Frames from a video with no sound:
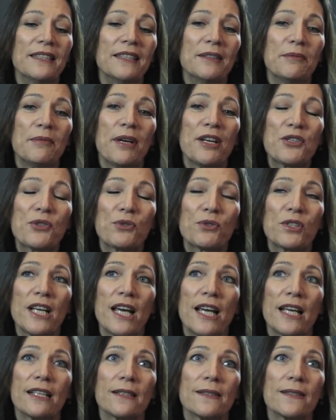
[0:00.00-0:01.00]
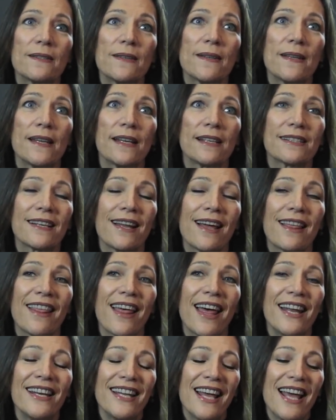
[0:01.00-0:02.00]
petrol tankers and things like
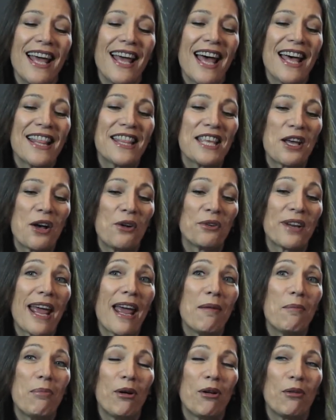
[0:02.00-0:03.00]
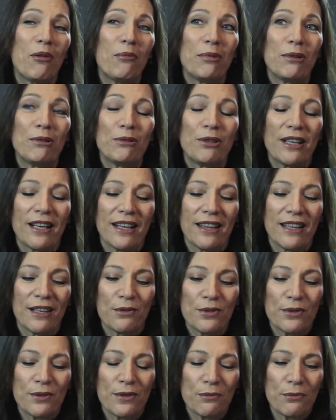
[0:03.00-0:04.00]
that. The old Ampol building, I think
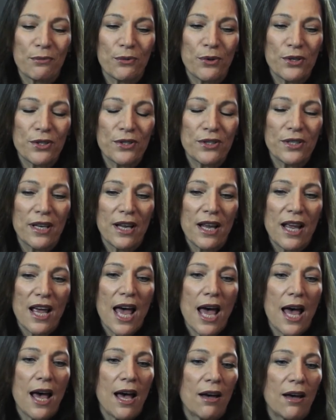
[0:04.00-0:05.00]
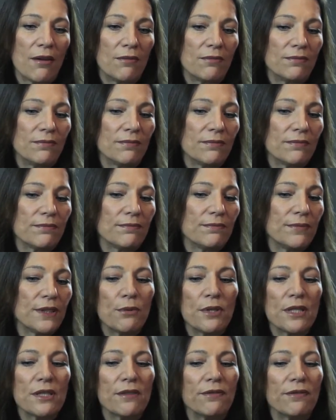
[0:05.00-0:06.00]
it was. But it
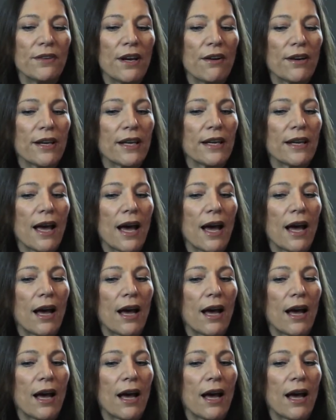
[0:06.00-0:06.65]
was a very